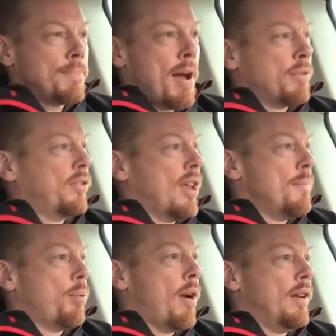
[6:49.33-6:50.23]
about the
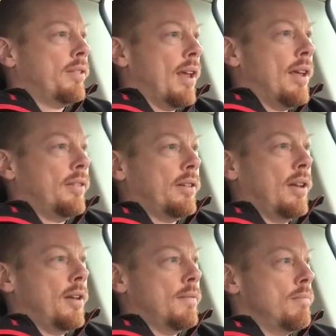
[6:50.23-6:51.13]
same price as
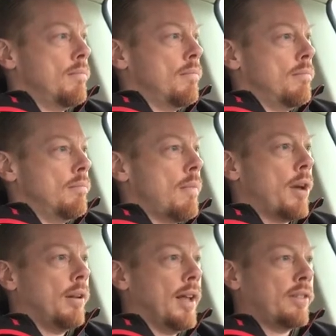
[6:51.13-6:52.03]
a
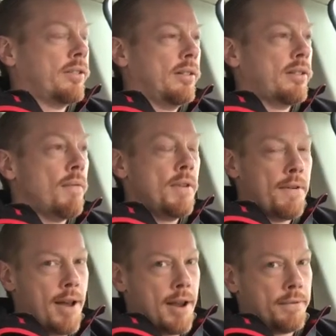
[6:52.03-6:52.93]
Model X
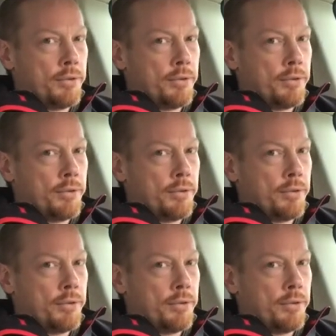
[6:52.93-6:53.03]
75.